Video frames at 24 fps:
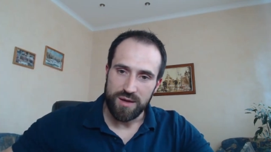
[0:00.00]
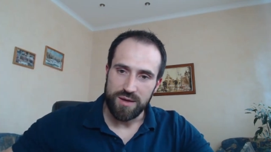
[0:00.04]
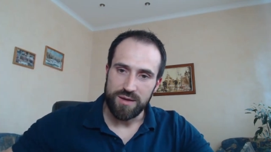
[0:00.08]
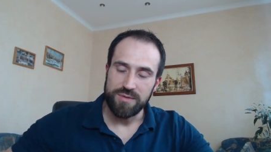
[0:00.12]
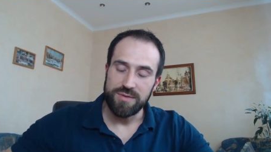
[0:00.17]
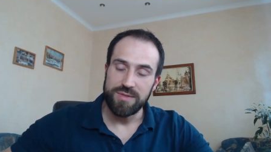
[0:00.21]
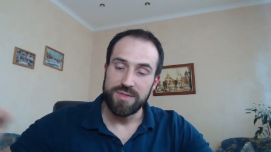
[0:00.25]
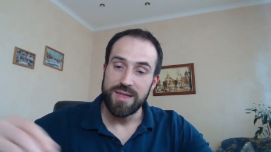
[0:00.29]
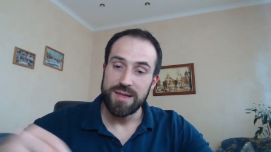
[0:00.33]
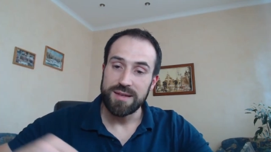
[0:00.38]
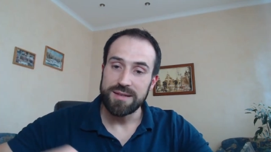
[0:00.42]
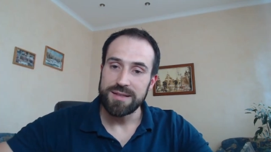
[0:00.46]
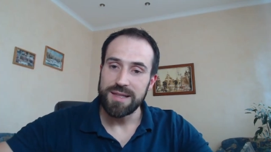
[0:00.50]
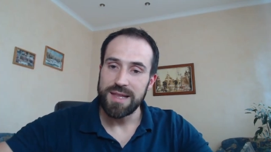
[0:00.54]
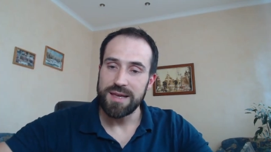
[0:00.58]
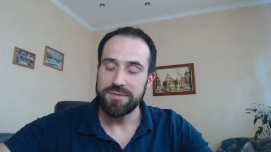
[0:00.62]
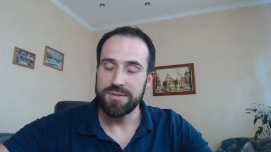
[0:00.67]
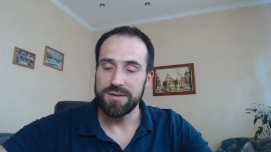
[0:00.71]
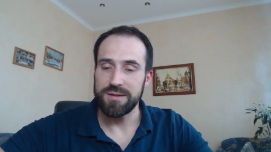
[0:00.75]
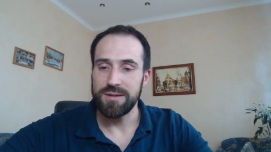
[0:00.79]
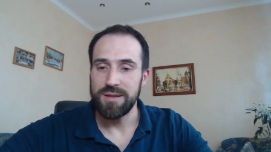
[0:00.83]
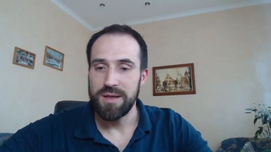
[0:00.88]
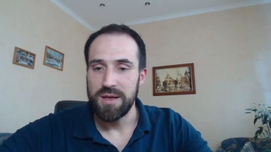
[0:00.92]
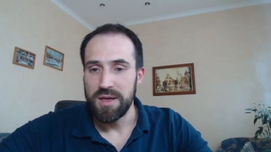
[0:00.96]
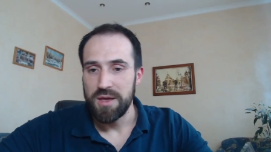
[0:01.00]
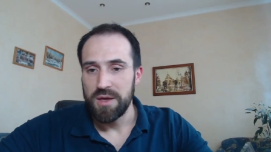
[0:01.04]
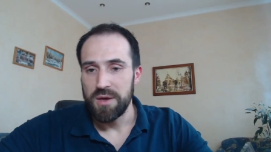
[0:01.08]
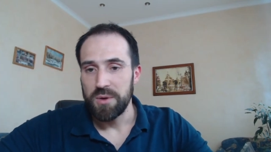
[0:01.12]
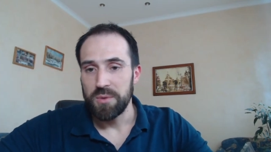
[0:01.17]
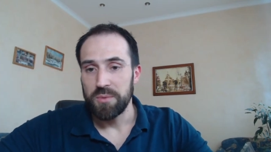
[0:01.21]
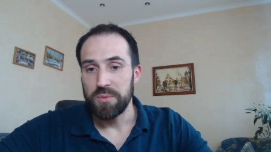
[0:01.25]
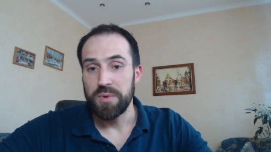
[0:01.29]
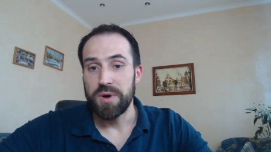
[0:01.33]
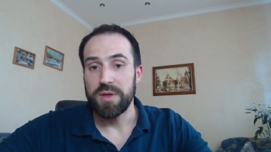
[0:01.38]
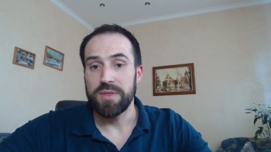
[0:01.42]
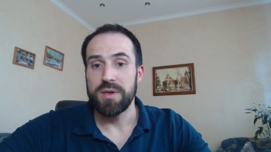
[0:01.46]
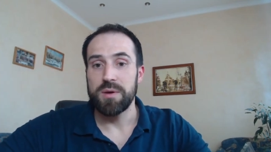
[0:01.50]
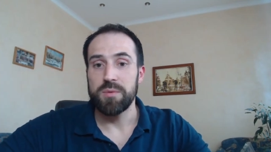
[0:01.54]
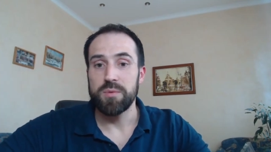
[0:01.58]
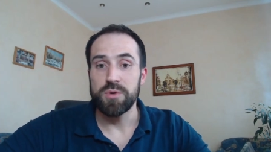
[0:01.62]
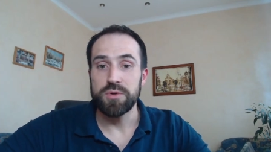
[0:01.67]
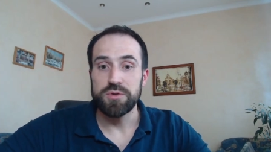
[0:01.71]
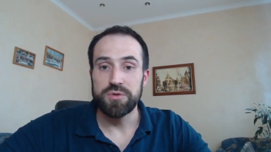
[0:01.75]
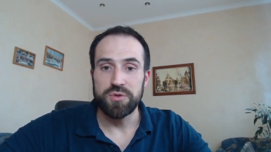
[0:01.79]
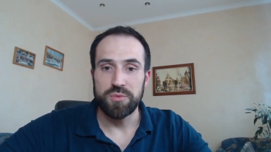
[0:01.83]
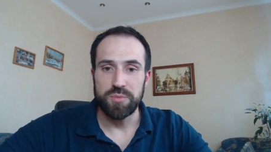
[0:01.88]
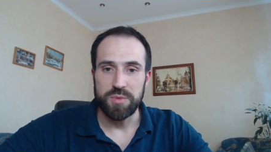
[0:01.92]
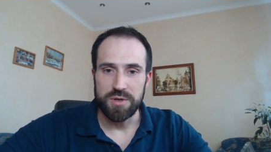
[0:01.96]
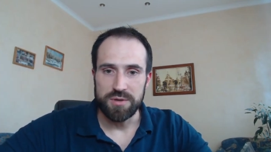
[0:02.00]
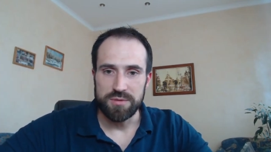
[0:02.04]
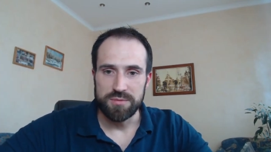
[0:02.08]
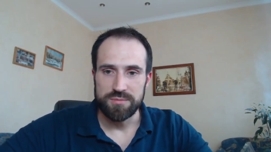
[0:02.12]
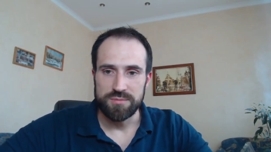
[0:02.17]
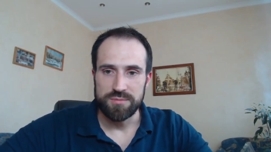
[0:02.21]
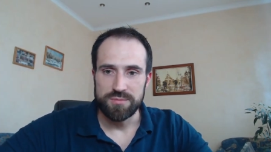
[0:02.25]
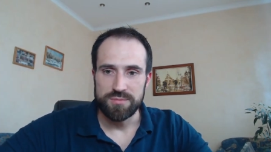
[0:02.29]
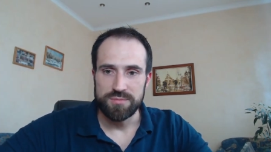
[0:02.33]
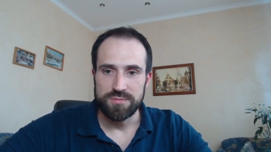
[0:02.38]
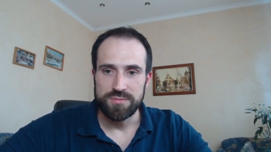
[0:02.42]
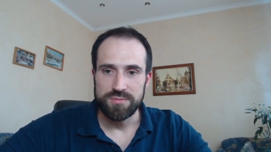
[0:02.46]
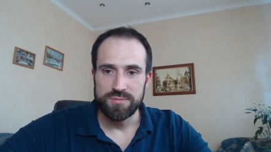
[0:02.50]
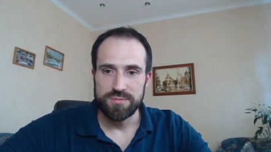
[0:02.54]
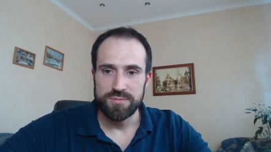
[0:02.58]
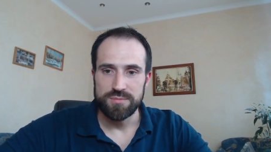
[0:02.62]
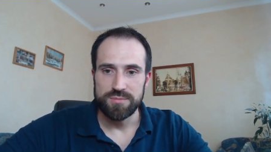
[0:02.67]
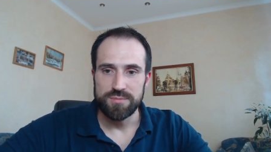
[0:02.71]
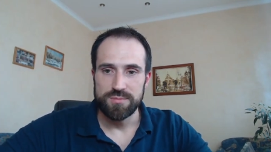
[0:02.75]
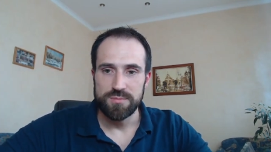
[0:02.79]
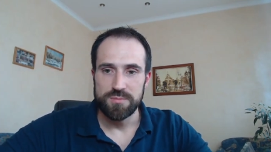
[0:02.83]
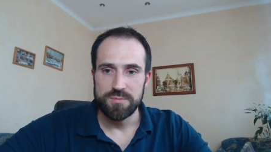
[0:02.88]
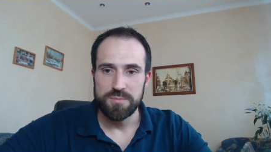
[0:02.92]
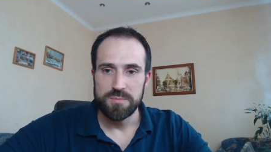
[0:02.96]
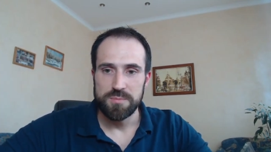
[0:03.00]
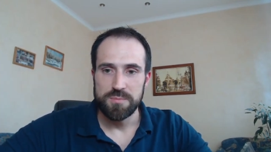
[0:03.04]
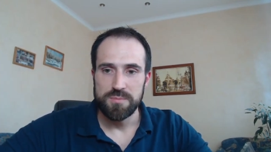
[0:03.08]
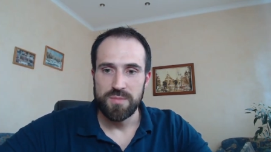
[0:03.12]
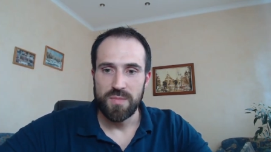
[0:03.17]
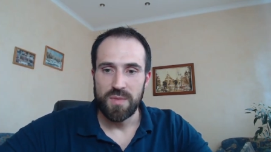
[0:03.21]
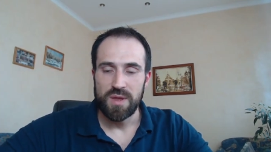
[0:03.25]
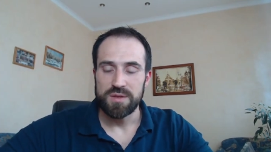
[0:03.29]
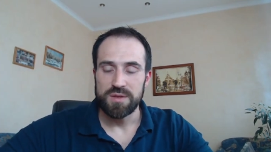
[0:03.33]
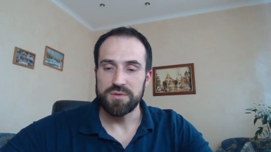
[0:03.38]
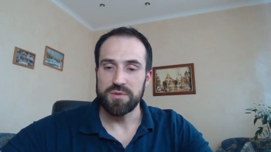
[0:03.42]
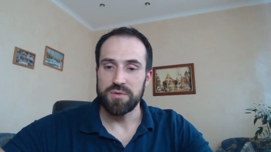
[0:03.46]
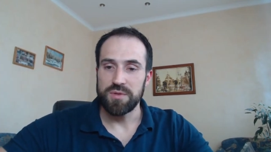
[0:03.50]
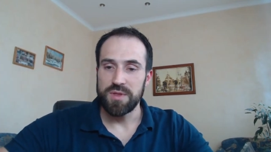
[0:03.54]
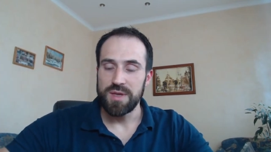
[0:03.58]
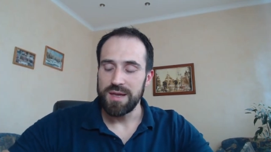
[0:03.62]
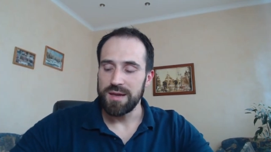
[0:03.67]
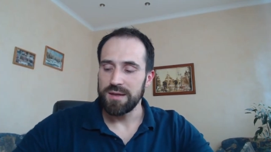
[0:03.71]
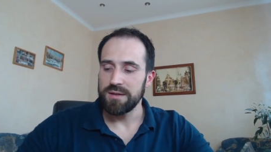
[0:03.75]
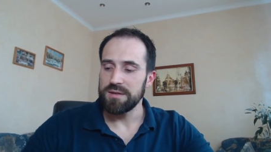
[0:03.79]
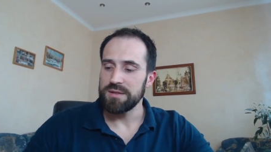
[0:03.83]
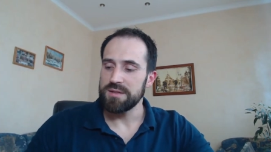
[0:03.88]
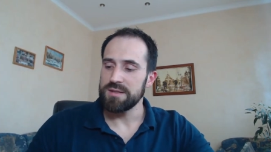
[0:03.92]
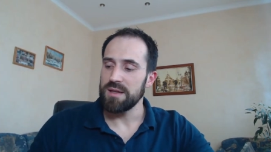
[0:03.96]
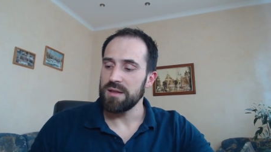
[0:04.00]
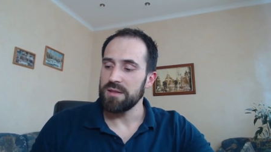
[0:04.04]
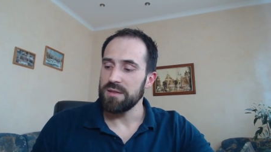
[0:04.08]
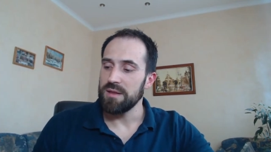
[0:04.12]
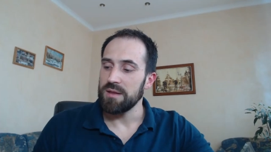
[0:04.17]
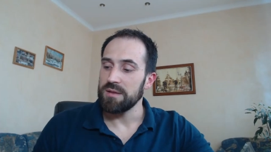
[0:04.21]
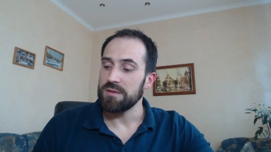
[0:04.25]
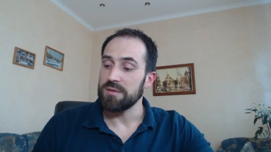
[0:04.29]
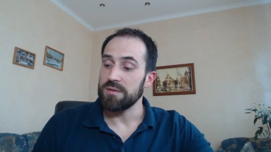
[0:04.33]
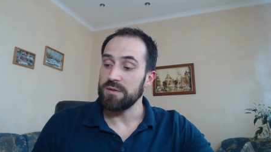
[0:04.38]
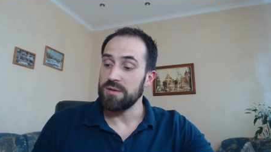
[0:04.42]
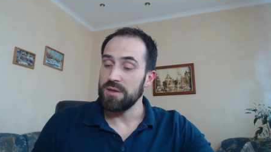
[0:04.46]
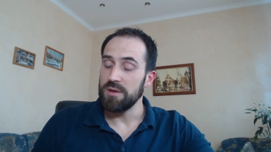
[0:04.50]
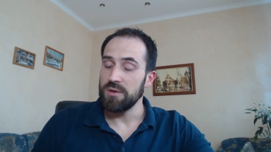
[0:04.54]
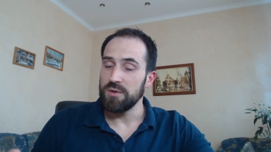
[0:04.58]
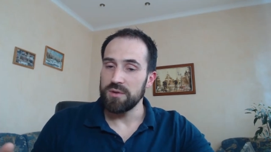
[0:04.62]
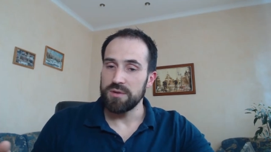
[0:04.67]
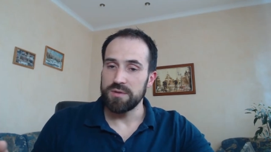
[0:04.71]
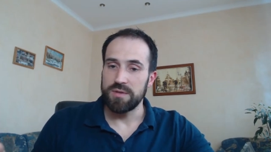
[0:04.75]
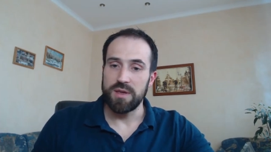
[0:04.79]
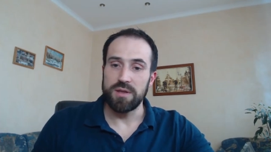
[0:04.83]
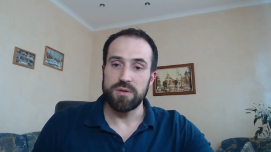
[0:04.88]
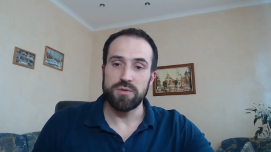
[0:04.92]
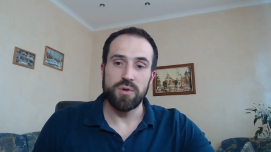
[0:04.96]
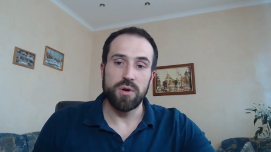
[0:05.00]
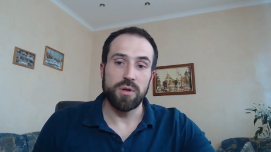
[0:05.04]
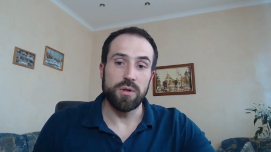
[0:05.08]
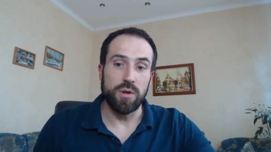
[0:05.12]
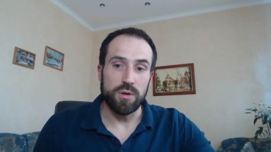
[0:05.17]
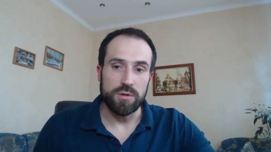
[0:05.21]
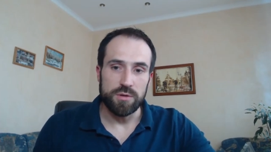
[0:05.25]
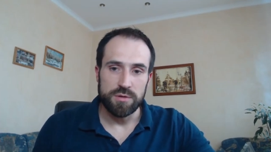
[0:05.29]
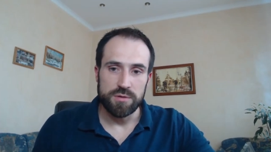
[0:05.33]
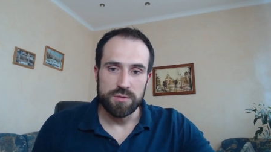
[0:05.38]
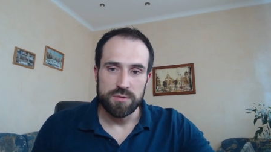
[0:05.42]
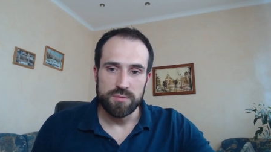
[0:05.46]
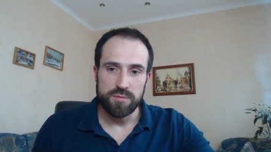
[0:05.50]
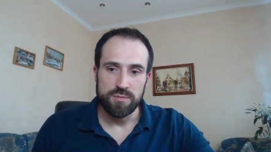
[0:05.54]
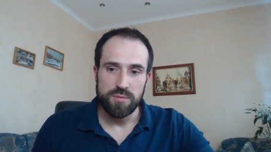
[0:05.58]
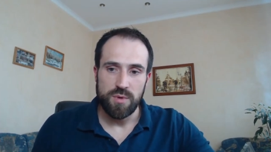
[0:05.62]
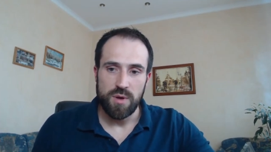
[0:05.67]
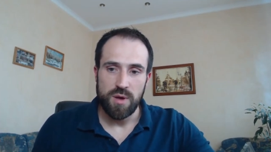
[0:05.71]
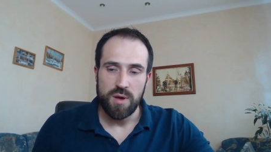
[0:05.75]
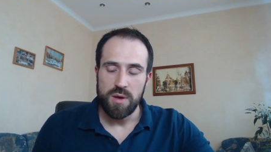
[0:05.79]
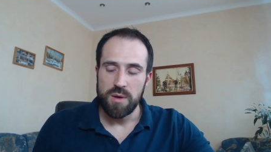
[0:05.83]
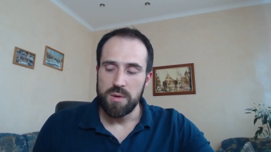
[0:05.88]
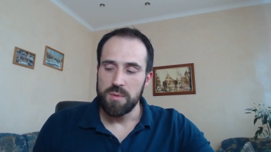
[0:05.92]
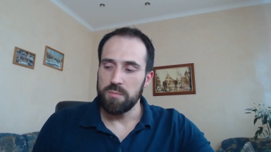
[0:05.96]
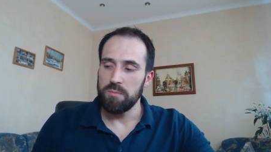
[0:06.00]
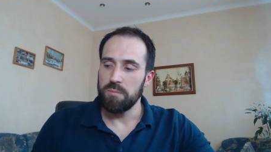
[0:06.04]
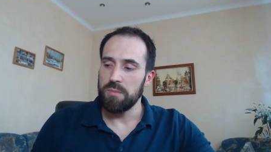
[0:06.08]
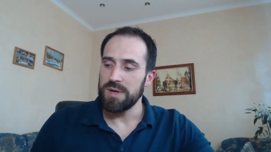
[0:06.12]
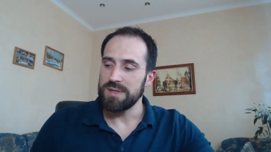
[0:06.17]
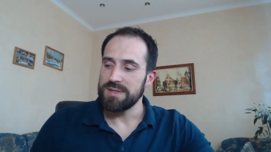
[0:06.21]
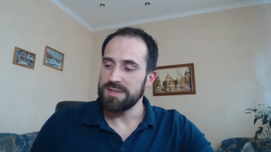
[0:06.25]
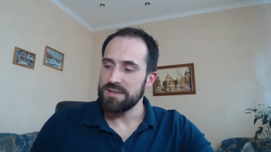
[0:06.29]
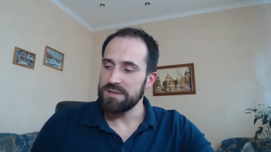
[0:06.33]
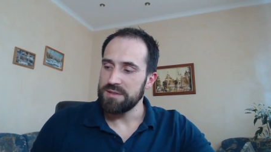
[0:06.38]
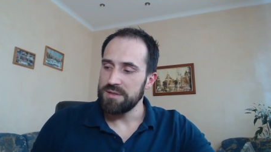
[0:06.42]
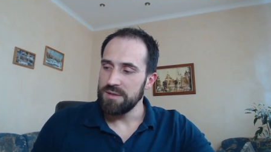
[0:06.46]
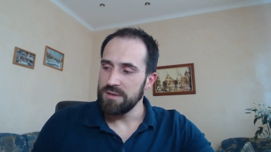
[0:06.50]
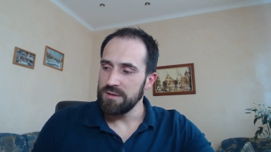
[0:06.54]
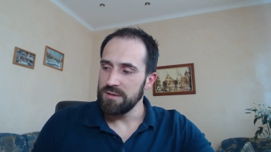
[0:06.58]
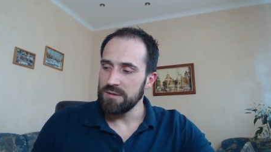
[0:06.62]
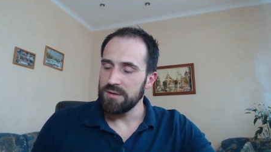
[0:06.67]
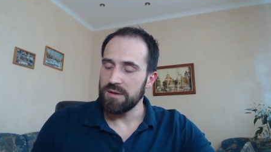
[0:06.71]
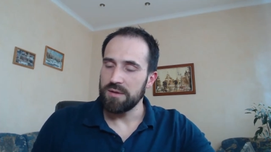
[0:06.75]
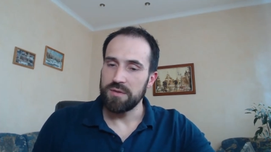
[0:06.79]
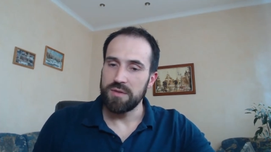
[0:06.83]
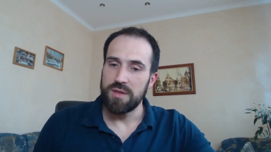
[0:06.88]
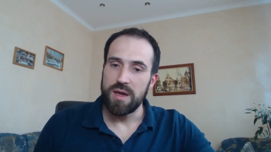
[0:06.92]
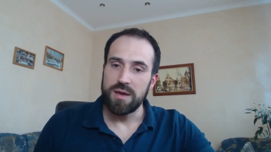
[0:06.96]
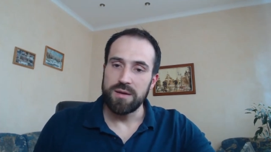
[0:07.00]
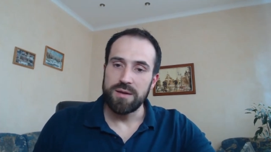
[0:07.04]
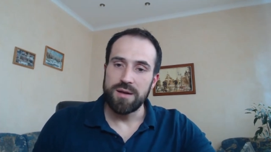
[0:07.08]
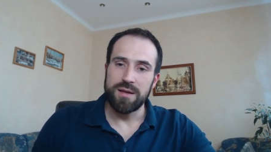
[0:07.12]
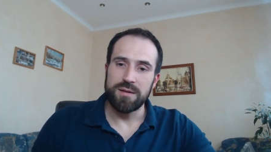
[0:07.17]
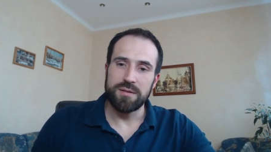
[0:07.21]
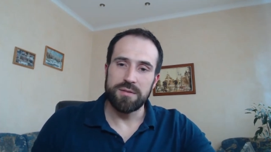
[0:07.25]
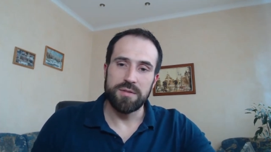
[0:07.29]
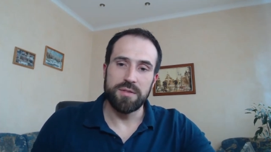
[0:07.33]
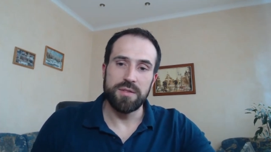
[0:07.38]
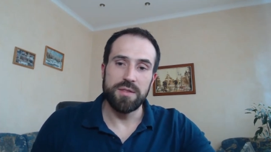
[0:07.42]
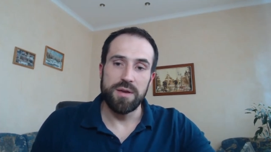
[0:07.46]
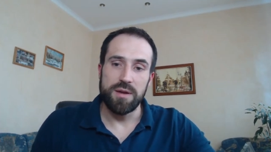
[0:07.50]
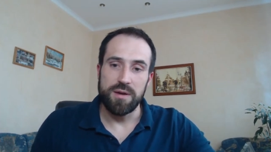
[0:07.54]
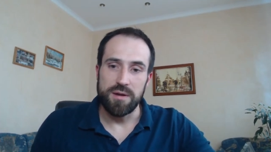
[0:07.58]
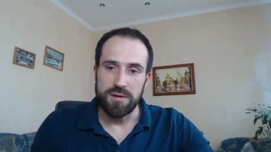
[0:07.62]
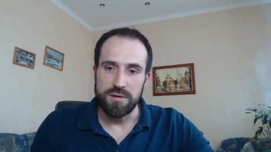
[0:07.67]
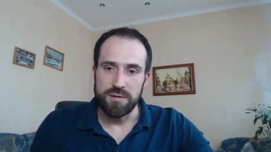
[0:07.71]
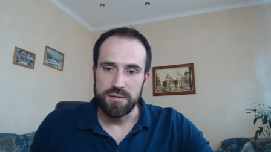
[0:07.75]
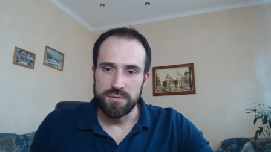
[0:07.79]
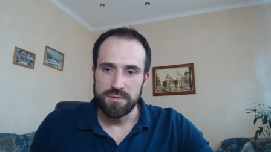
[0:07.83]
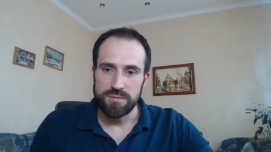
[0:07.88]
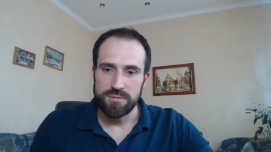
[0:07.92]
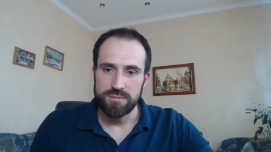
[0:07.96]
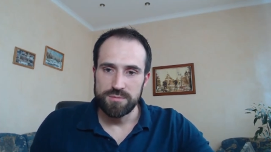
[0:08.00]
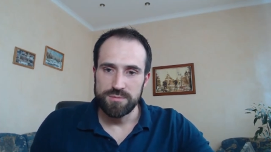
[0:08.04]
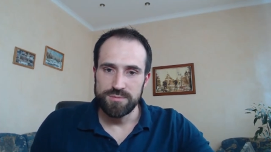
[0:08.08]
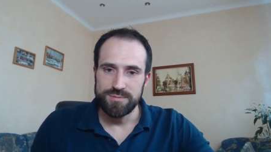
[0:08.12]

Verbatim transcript: in that level where they want to be. So they understand that they do a lot, but still they are not there.